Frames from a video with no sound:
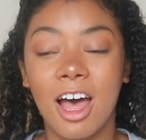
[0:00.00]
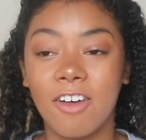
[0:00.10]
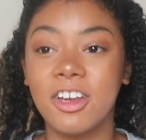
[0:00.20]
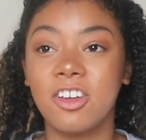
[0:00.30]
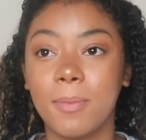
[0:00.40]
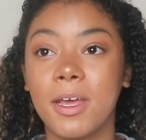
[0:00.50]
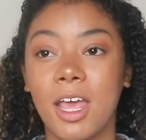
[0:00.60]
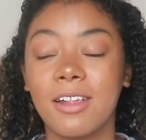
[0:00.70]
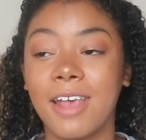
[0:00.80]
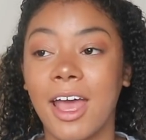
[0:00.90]
I've literally
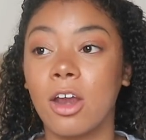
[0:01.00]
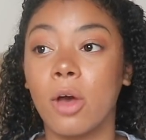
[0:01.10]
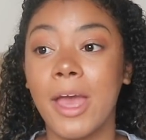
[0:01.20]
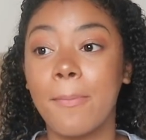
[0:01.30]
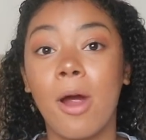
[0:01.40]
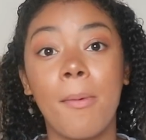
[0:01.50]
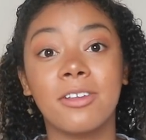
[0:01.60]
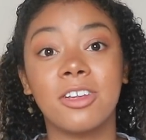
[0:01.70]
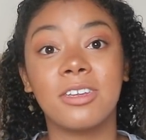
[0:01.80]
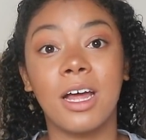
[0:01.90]
been saying, oh yeah,
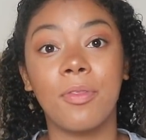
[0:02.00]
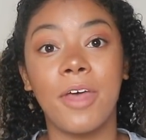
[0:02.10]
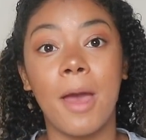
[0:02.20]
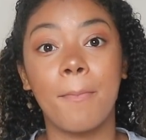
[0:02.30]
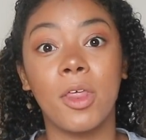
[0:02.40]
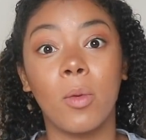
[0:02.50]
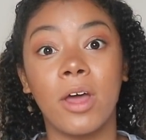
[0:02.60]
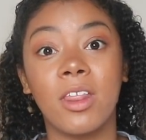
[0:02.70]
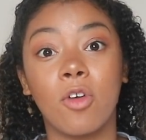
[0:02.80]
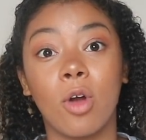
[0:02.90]
Primark's just down there, and by the
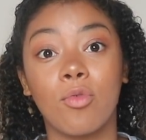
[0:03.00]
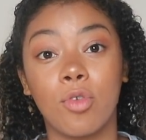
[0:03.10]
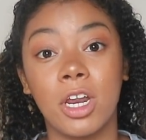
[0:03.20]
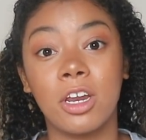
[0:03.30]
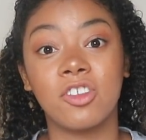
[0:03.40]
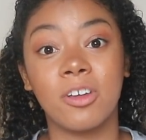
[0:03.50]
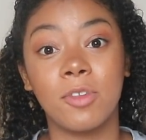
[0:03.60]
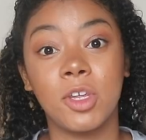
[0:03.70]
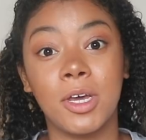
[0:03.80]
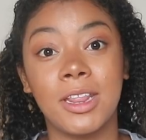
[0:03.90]
way, they've got a really nice
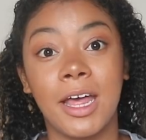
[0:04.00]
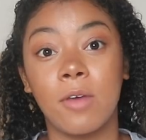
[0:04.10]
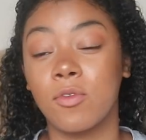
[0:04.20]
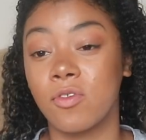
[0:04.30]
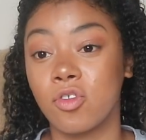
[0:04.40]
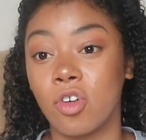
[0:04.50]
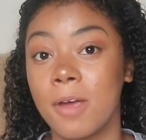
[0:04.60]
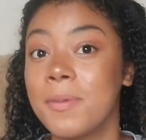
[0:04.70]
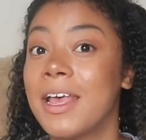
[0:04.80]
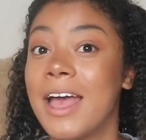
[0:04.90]
jumpsuit in there with
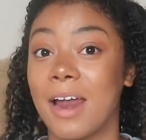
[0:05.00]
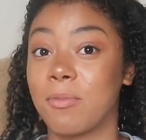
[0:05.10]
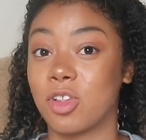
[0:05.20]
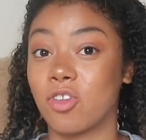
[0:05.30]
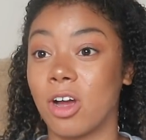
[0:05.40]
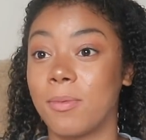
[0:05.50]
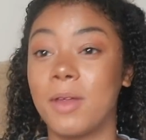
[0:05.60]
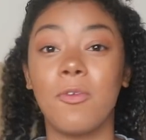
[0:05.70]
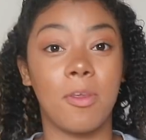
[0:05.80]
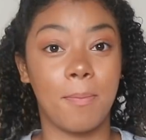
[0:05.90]
stripes, and I'm describing
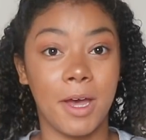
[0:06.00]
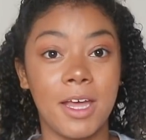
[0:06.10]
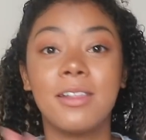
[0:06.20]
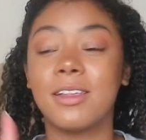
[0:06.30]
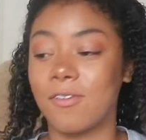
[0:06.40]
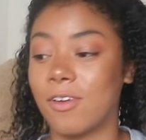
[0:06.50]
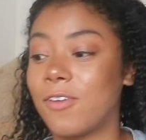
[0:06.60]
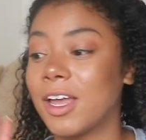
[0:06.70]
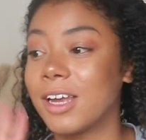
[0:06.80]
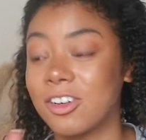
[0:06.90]
it with the buttons and
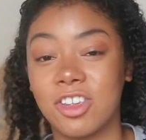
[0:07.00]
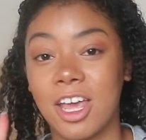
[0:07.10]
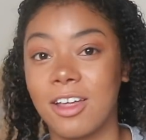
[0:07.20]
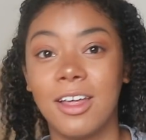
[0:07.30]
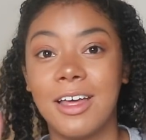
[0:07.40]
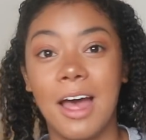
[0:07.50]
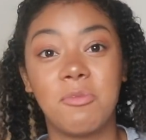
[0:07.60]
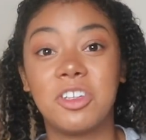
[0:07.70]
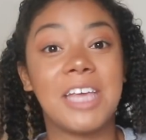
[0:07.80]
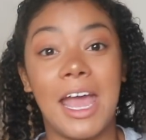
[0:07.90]
everything, and I'm just
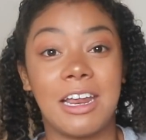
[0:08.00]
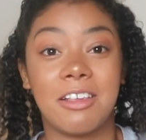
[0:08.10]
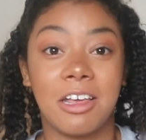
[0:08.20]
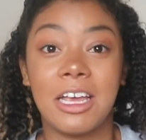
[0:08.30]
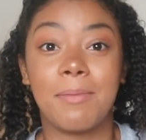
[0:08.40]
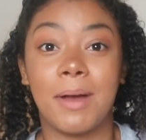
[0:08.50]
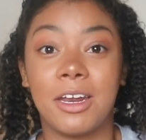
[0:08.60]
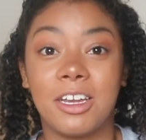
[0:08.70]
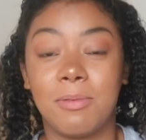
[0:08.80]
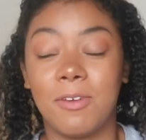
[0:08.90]
getting excited
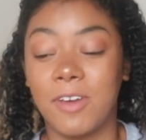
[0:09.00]
about it, to be